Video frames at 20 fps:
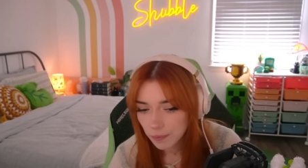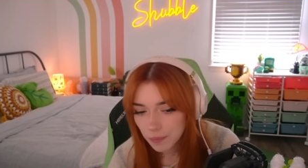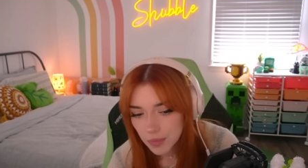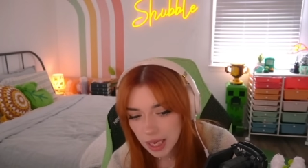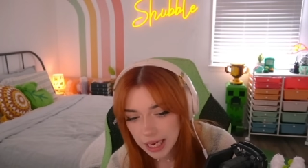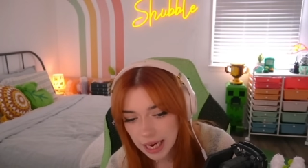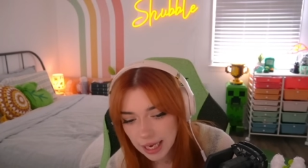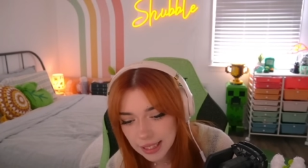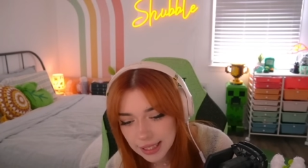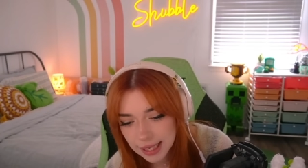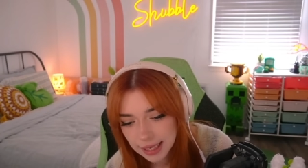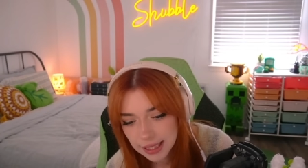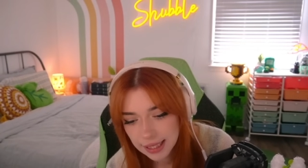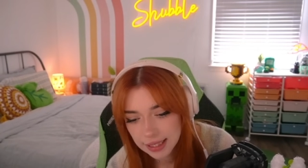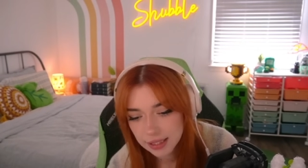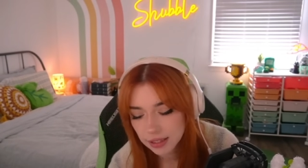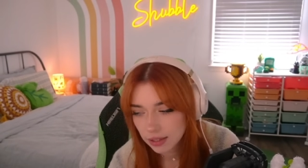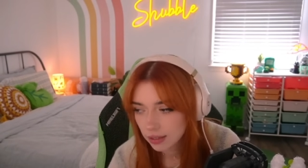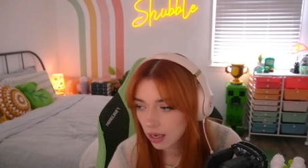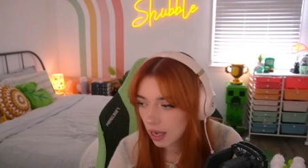And I said
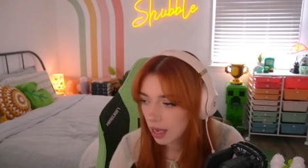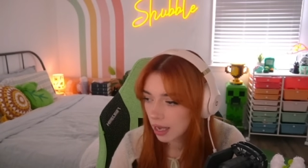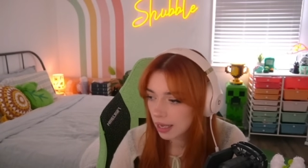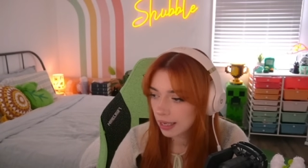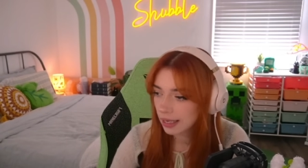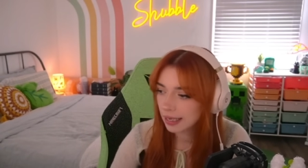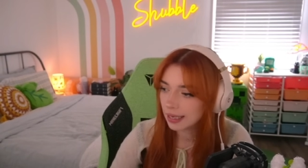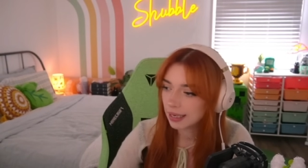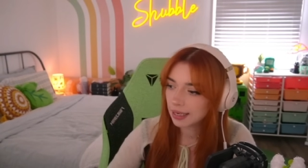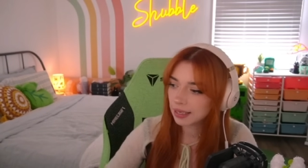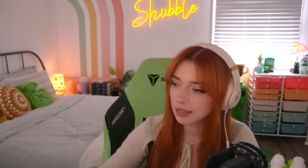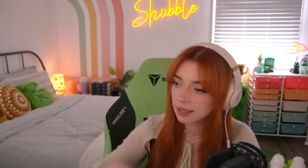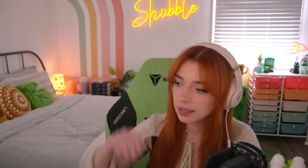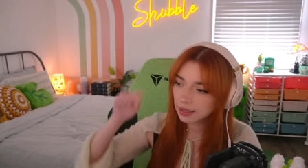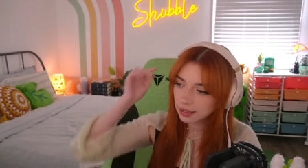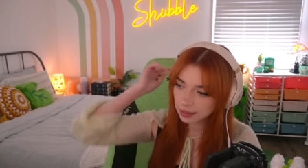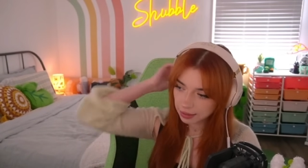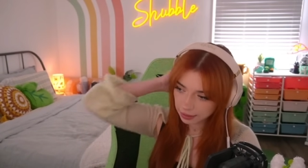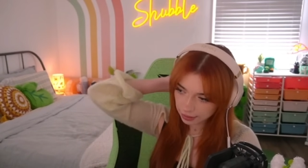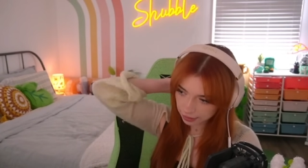this on
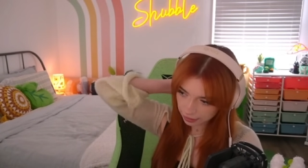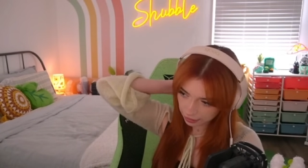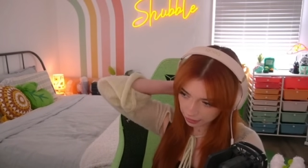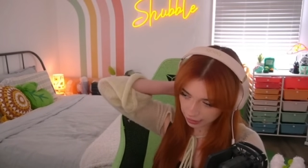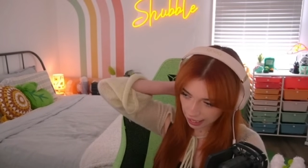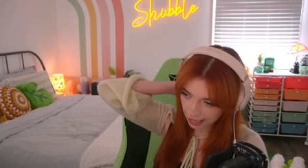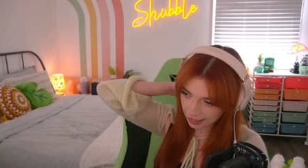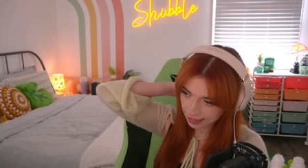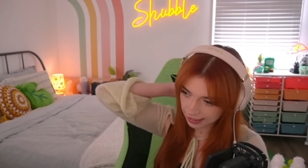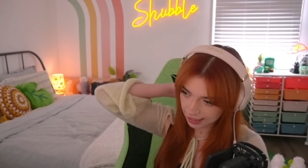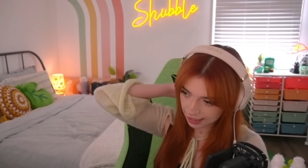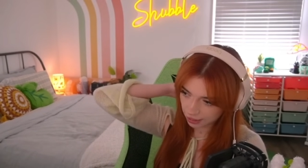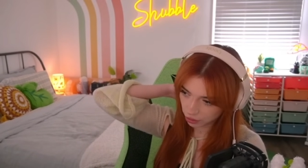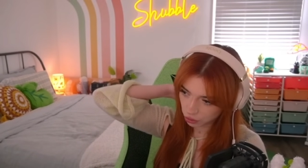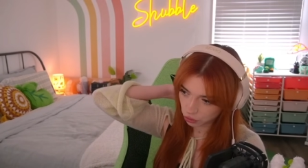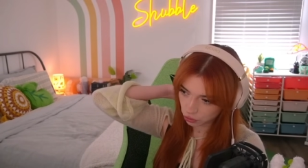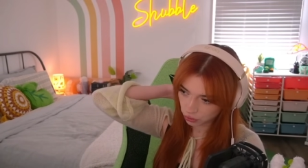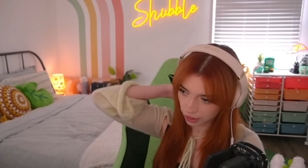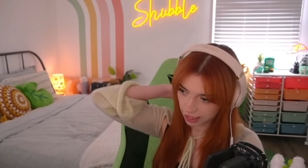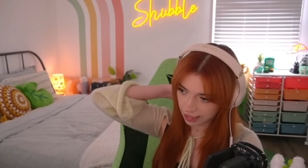Lexi's
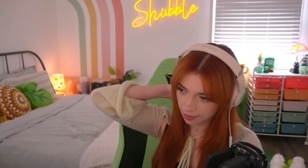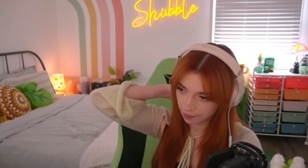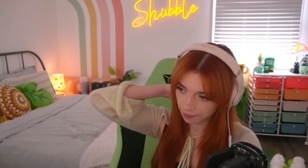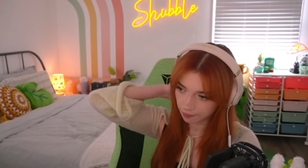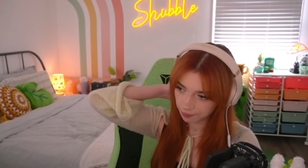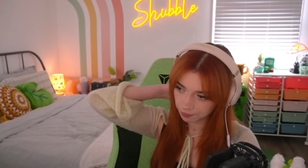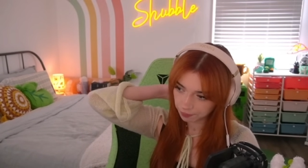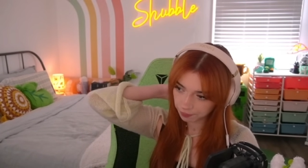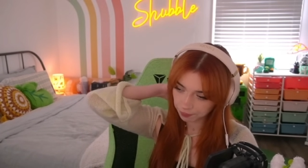stream,